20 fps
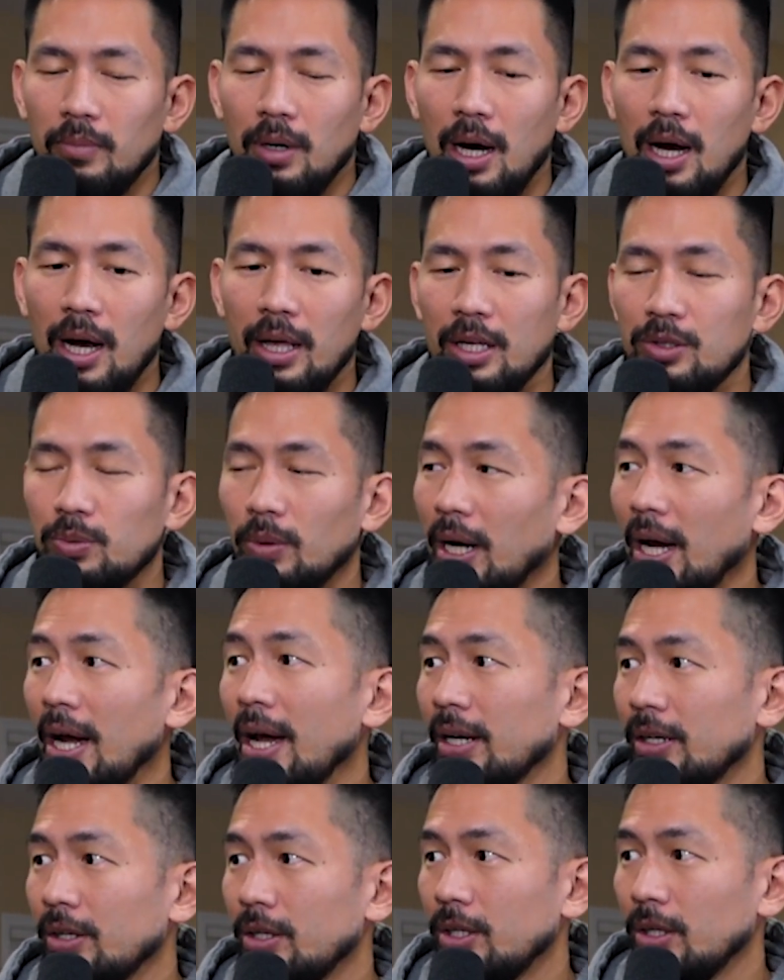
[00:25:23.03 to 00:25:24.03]
that's what I
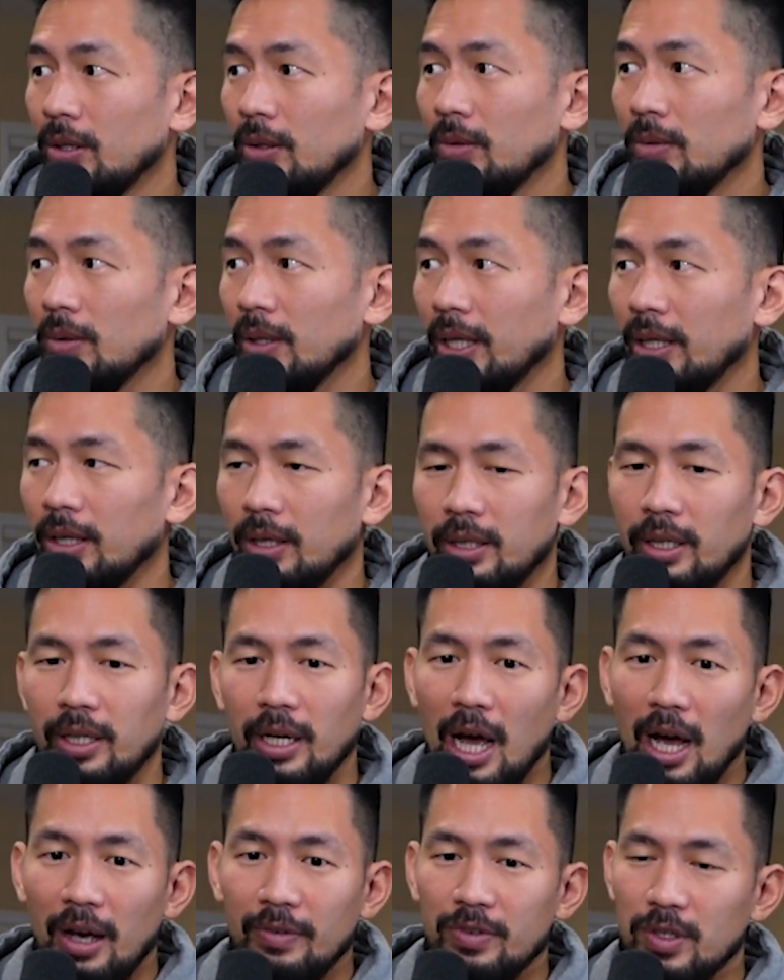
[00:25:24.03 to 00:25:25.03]
had to do. Like I
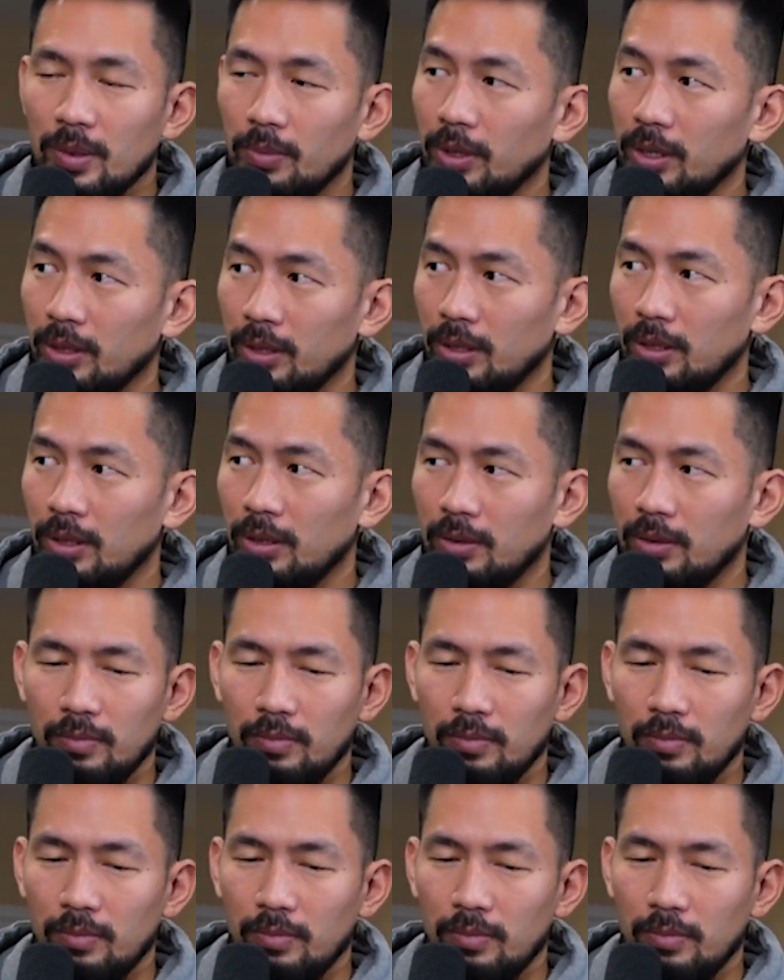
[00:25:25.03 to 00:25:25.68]
didn't have someone,